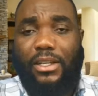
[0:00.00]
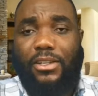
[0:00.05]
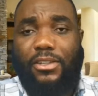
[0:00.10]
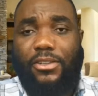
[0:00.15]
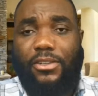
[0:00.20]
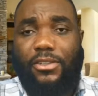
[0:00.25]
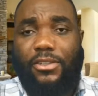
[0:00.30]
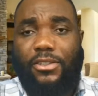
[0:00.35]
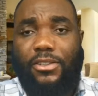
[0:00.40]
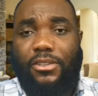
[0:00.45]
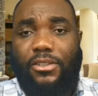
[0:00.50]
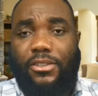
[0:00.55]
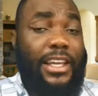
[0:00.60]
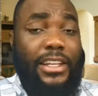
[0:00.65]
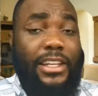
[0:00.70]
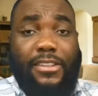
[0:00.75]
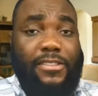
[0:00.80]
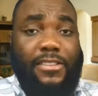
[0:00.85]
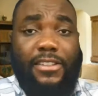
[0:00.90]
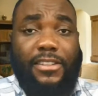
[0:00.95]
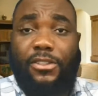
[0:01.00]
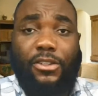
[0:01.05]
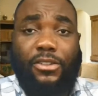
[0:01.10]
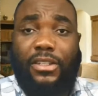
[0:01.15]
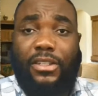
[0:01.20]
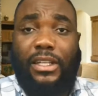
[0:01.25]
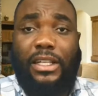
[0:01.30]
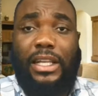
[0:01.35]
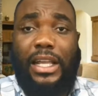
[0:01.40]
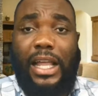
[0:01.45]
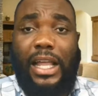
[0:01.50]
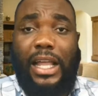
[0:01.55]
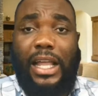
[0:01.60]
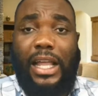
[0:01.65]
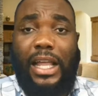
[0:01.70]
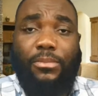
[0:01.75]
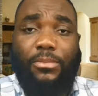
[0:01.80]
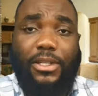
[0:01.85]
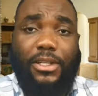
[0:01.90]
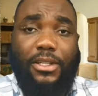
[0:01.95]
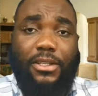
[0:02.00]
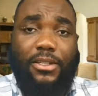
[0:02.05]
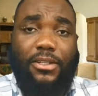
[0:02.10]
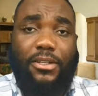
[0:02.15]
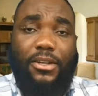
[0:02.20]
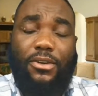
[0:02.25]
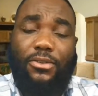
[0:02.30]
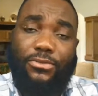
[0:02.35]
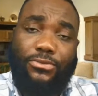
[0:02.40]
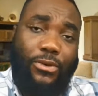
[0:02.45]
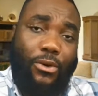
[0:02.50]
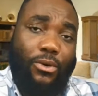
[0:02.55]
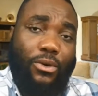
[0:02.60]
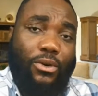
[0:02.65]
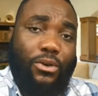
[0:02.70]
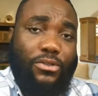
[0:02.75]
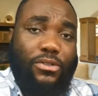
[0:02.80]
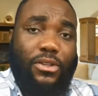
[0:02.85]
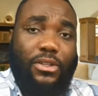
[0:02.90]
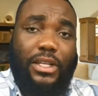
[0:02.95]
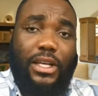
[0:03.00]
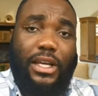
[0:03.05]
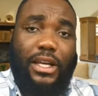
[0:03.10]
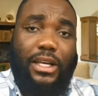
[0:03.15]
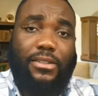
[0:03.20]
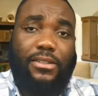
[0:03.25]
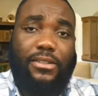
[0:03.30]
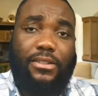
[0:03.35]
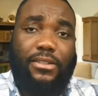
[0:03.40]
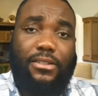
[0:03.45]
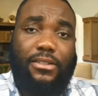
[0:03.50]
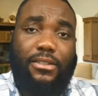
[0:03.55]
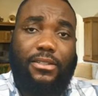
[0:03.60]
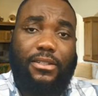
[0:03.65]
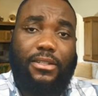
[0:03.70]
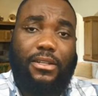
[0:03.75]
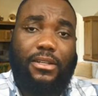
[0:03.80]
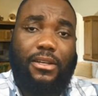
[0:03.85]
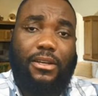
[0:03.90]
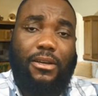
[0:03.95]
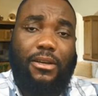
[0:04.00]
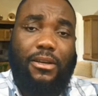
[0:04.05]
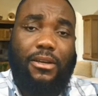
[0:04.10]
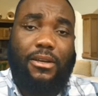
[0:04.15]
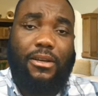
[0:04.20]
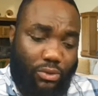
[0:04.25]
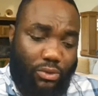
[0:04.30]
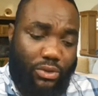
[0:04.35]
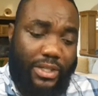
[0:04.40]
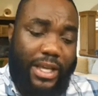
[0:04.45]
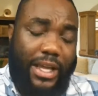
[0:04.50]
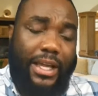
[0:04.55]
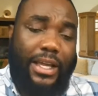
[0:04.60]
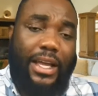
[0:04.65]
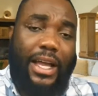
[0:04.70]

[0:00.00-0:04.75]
Shyness did not allow me focus on that. But today I